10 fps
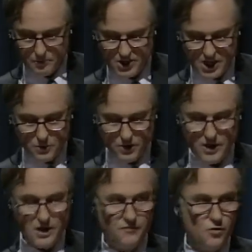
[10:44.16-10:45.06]
But
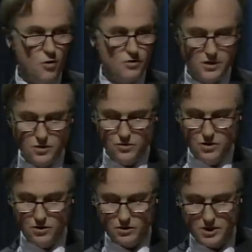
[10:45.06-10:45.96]
equally, if you want to do
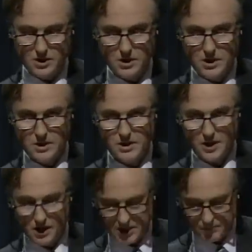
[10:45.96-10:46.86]
good,
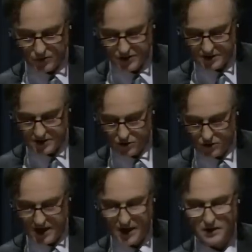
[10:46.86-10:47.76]
science puts into
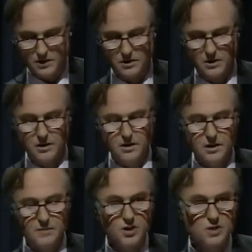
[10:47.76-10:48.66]
your hands
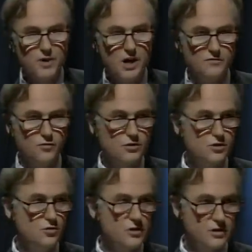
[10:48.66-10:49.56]
the most powerful
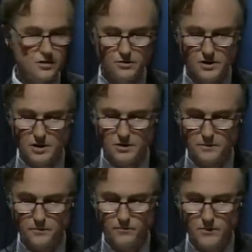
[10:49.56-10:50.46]
tools to do so.
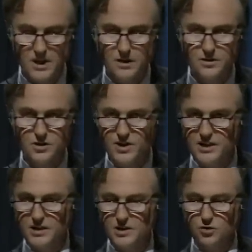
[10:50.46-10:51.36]
The
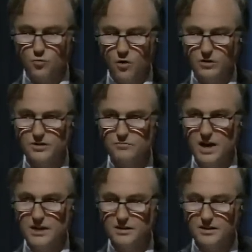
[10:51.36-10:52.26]
trick is to want the
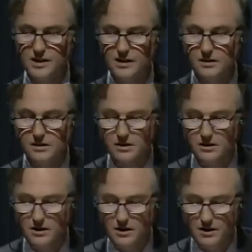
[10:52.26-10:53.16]
right things,
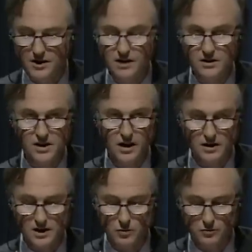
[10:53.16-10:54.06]
then
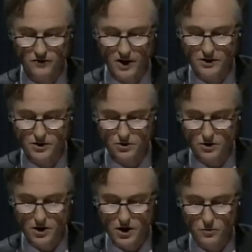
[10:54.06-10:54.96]
science will provide you
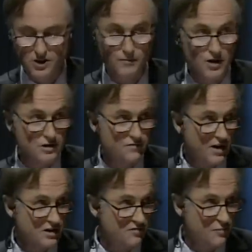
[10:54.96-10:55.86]
with the most
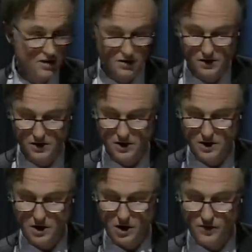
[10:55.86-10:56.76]
effective methods
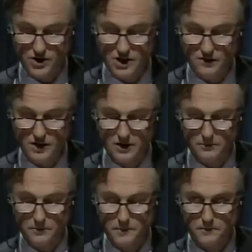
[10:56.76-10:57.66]
of achieving them.